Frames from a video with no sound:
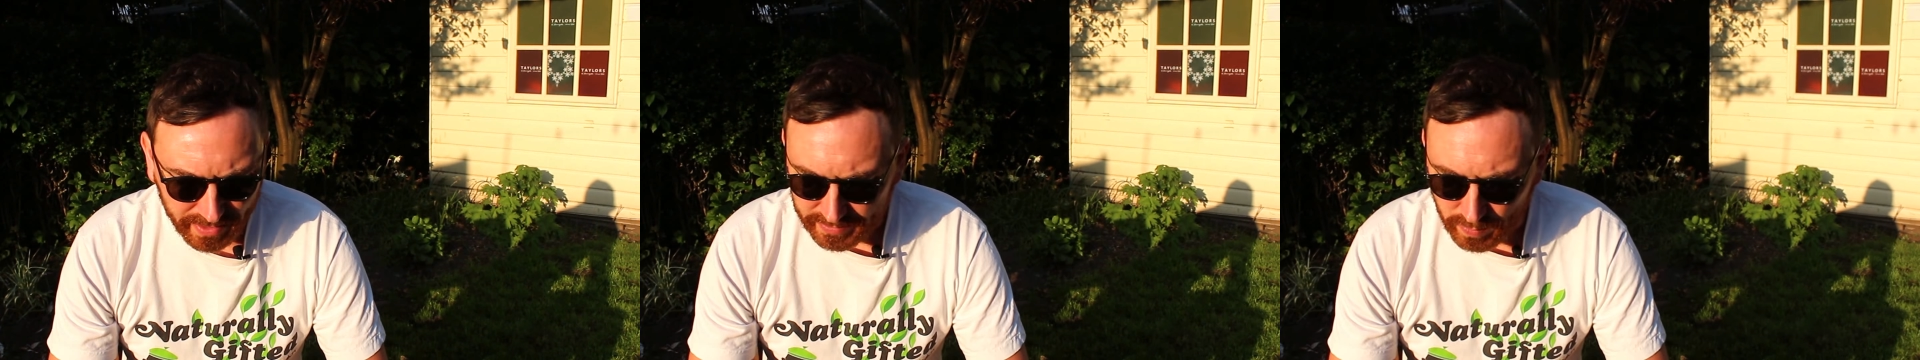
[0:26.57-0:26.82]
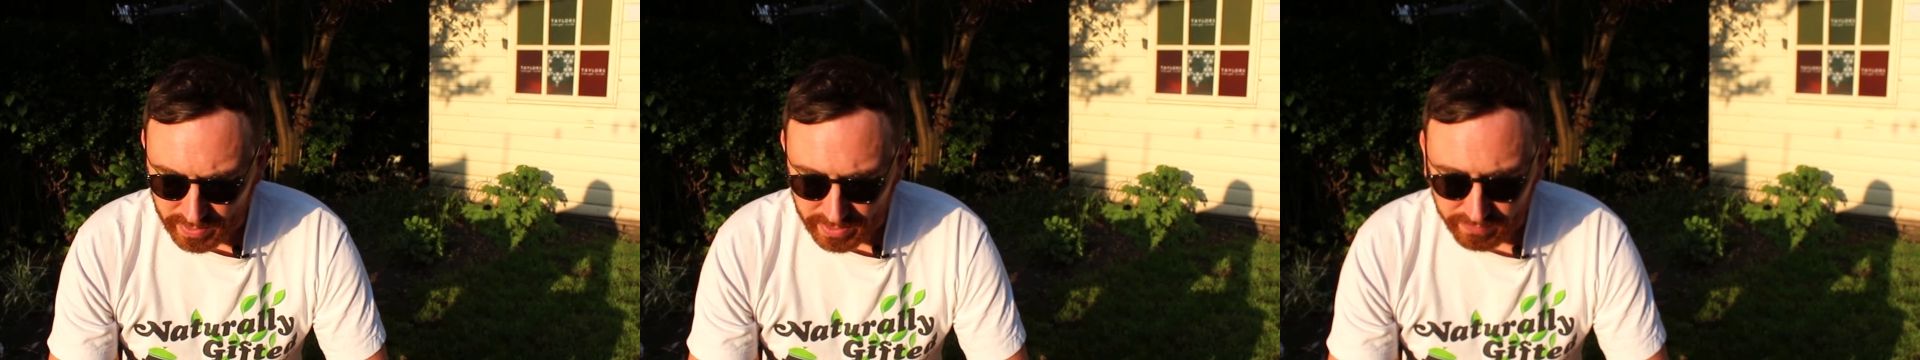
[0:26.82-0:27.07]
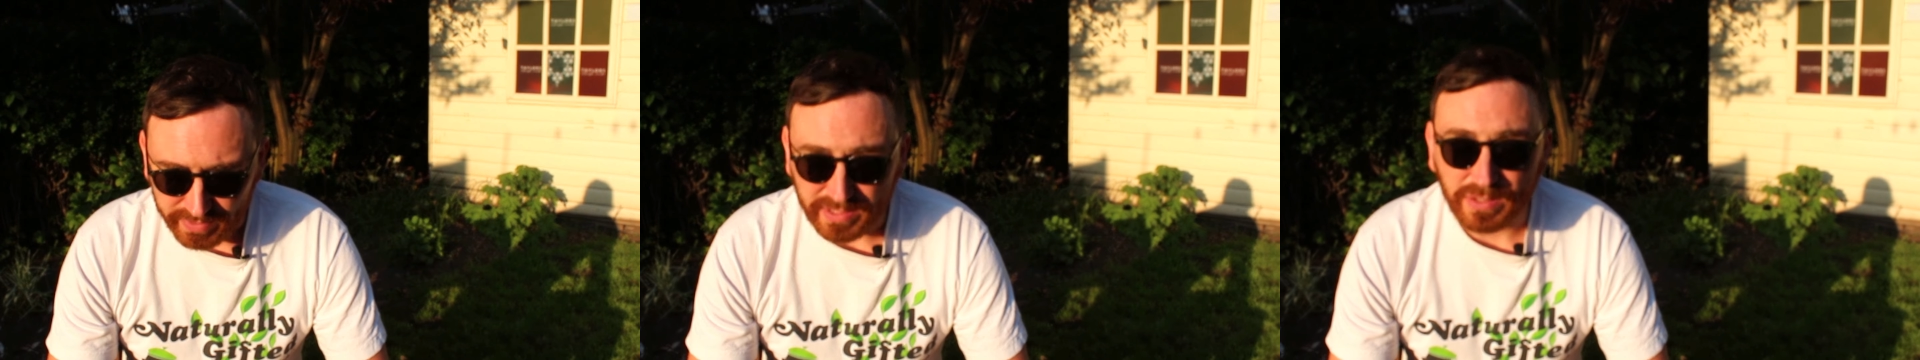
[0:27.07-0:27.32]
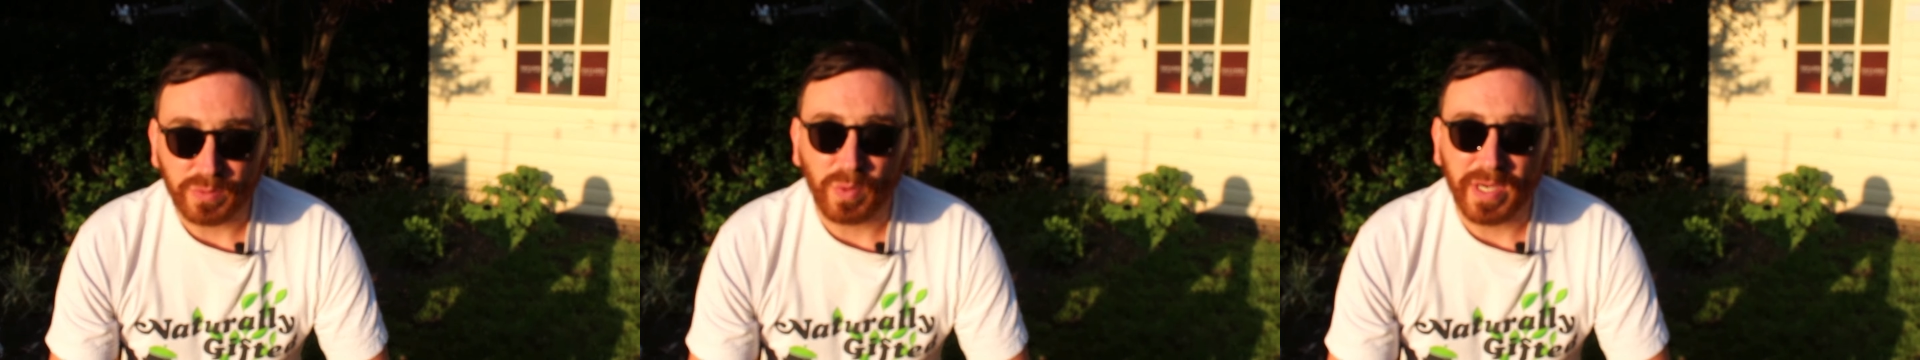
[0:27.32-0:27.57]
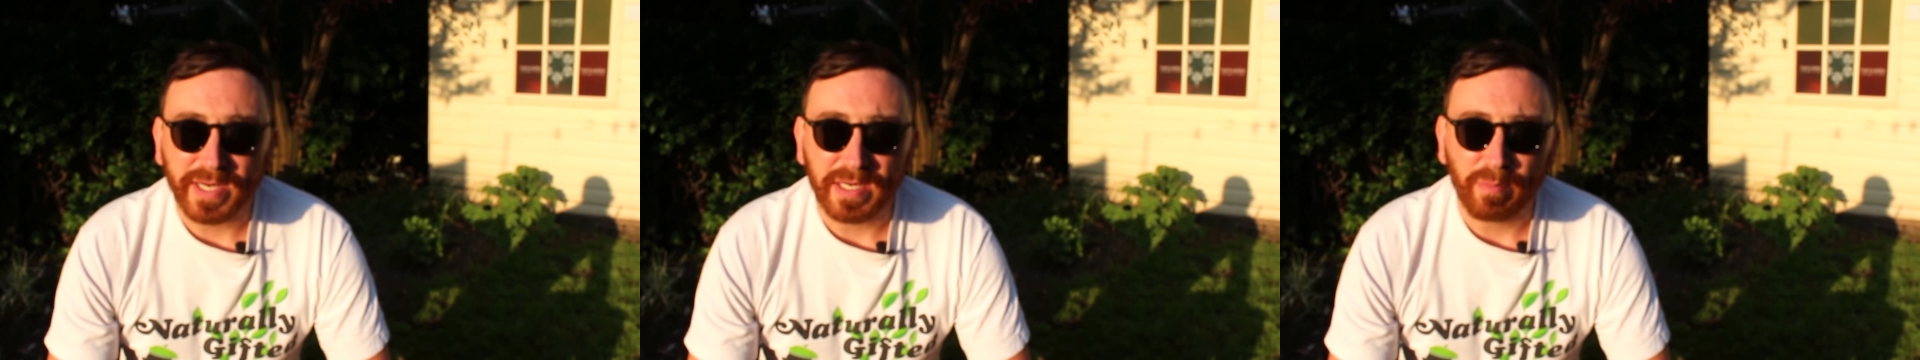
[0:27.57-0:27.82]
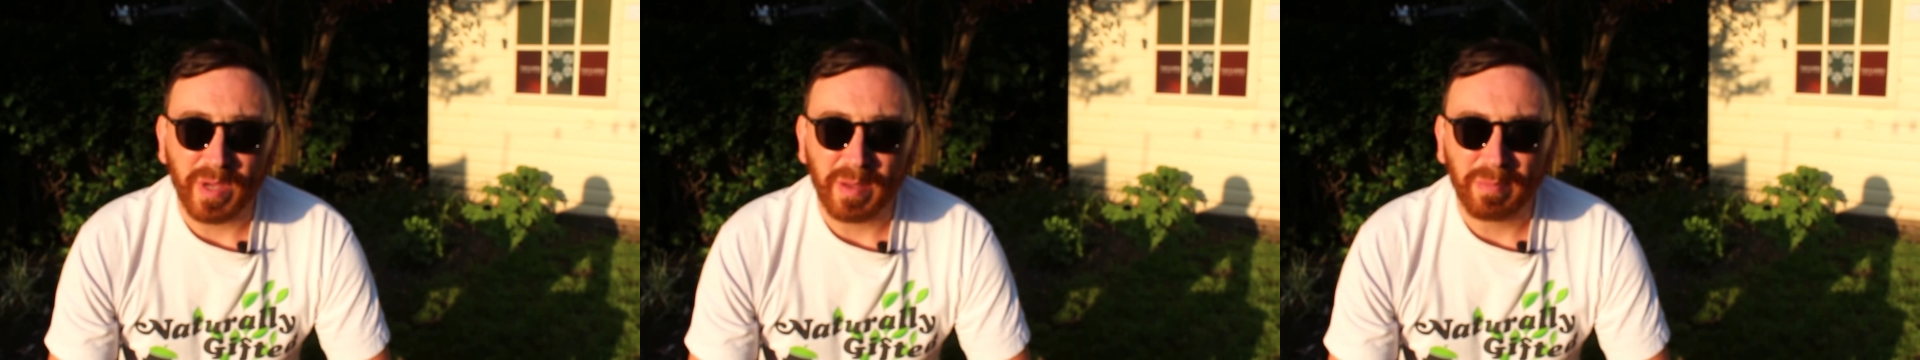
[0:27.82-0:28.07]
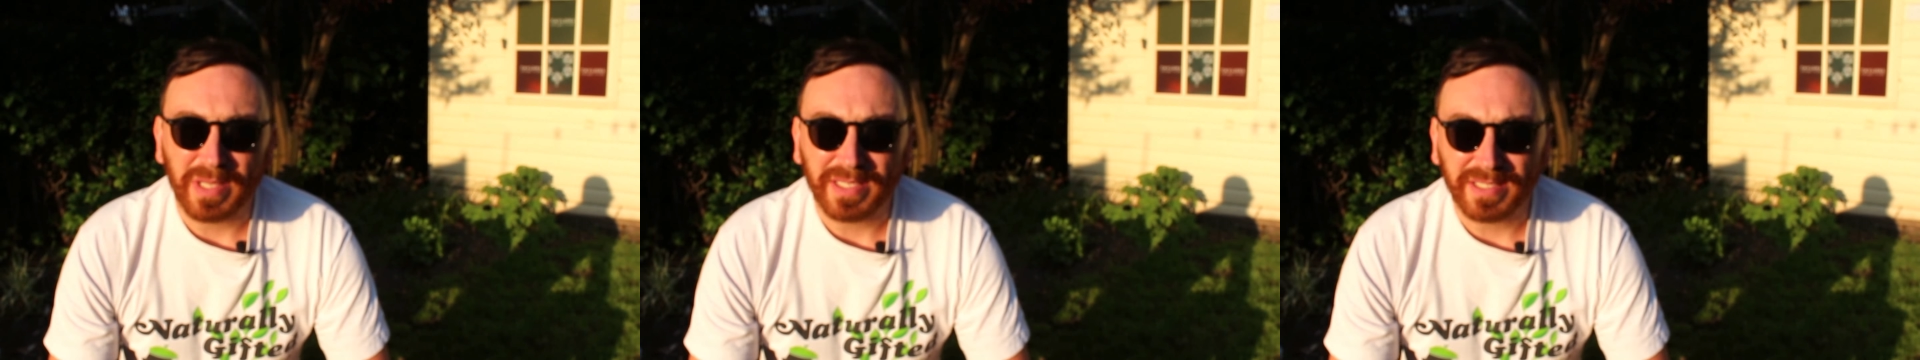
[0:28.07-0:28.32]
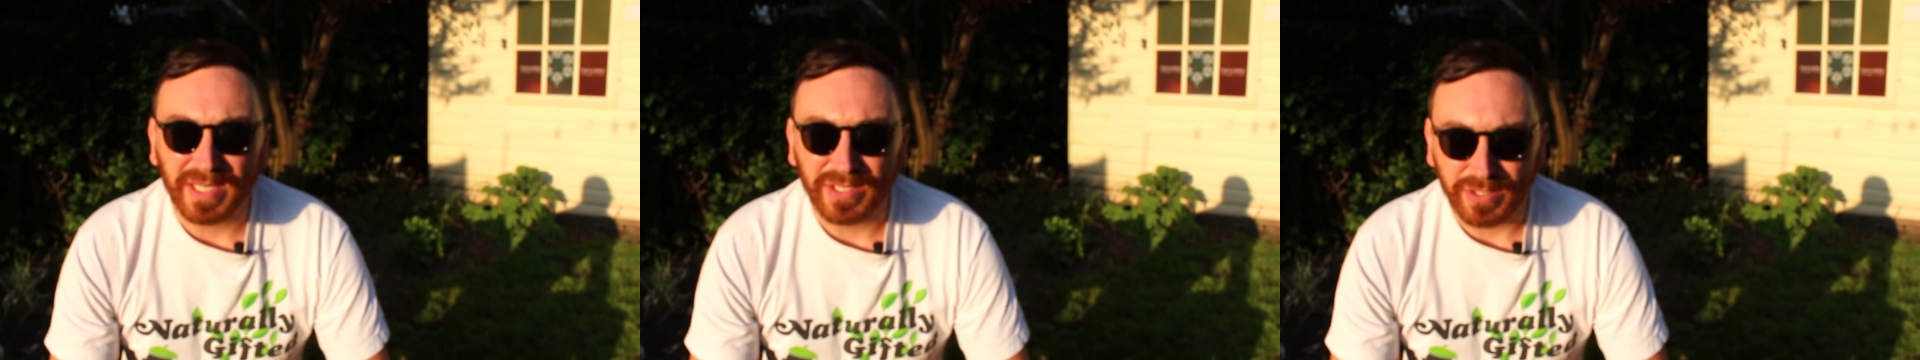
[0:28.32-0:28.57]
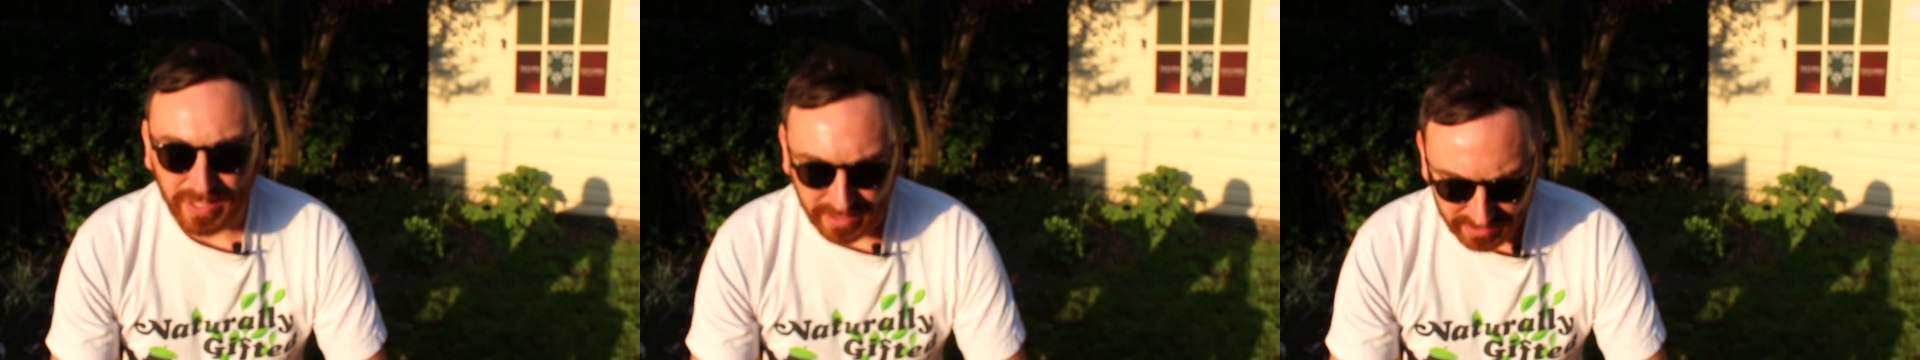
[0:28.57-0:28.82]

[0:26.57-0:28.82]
It's one of the reasons why I didn't buy a PlayStation. I